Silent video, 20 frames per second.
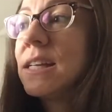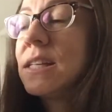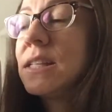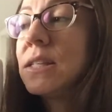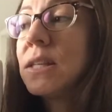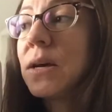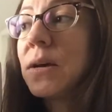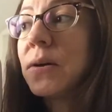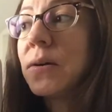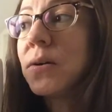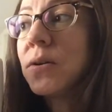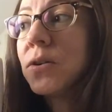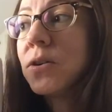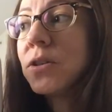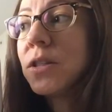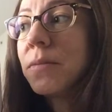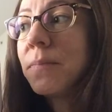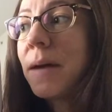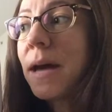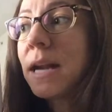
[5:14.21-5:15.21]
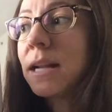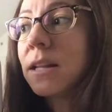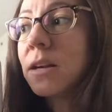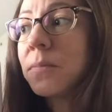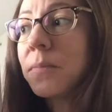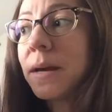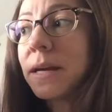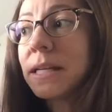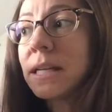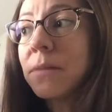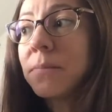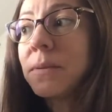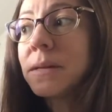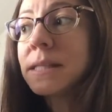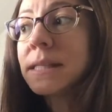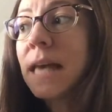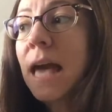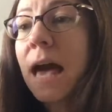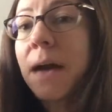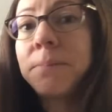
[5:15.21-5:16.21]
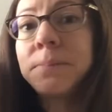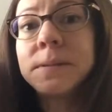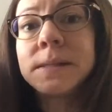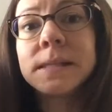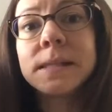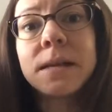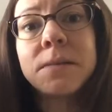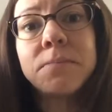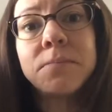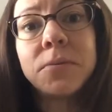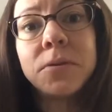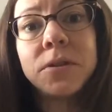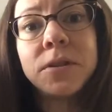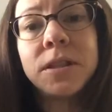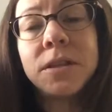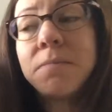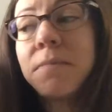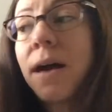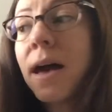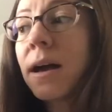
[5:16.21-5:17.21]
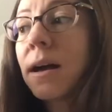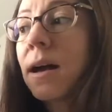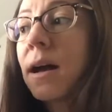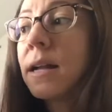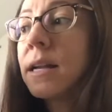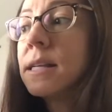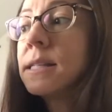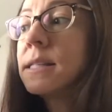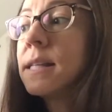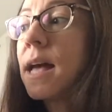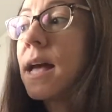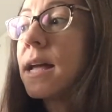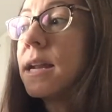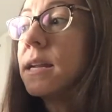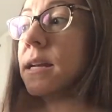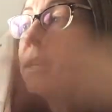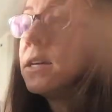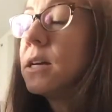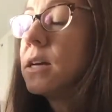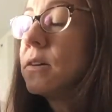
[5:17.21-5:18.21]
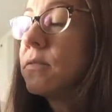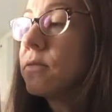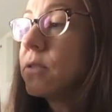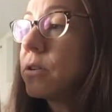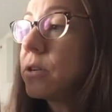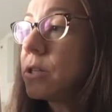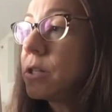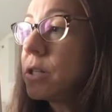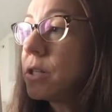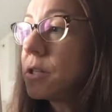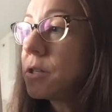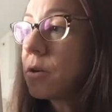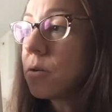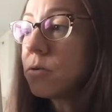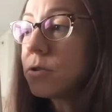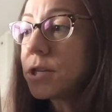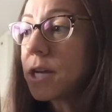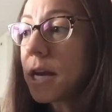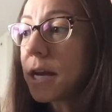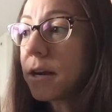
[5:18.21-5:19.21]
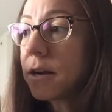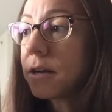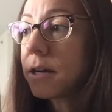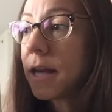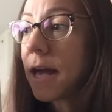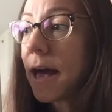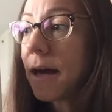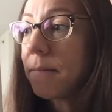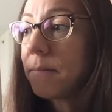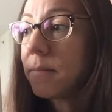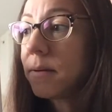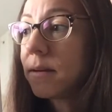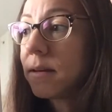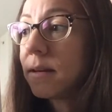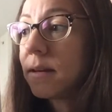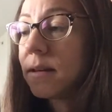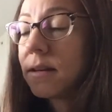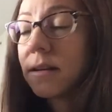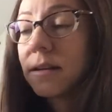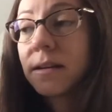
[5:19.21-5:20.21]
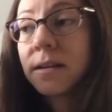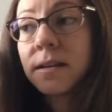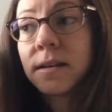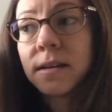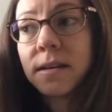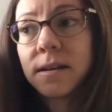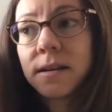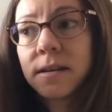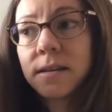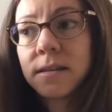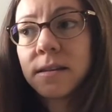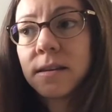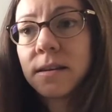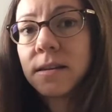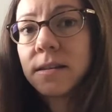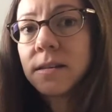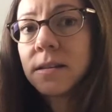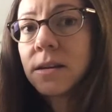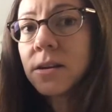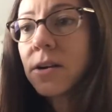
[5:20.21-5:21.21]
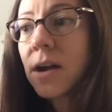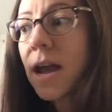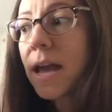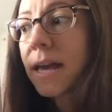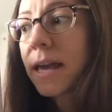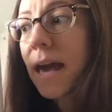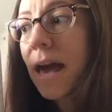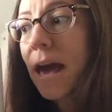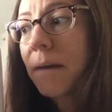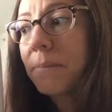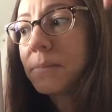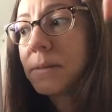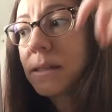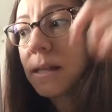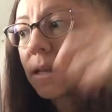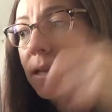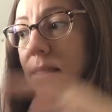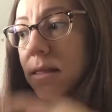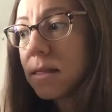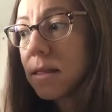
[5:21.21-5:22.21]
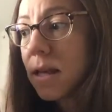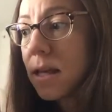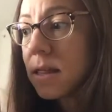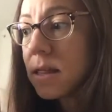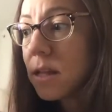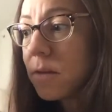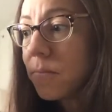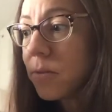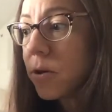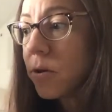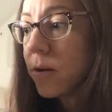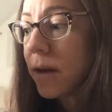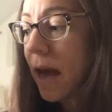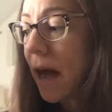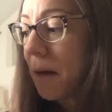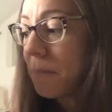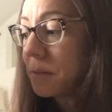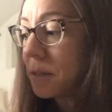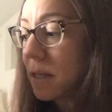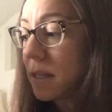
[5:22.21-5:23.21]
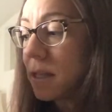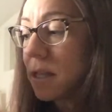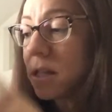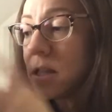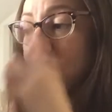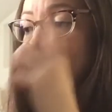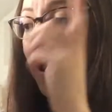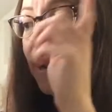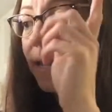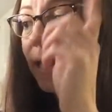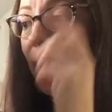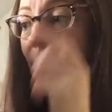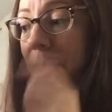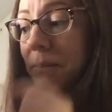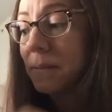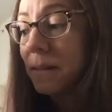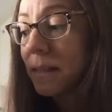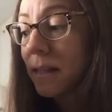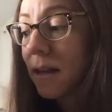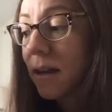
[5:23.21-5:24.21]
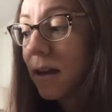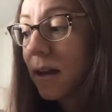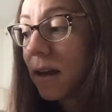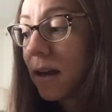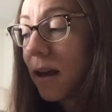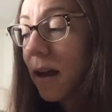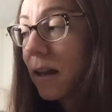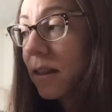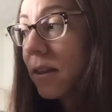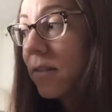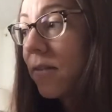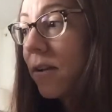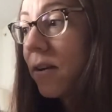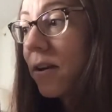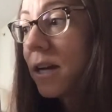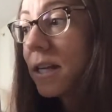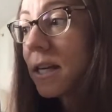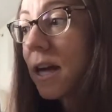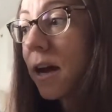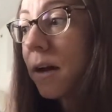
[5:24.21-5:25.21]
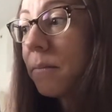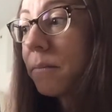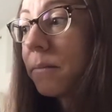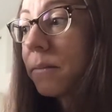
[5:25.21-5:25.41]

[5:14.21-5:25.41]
So the peddler picked up his caps and put them back on his head, first his own checkered cap, and then the gray caps, and then the blue caps, and then the red caps on the very top.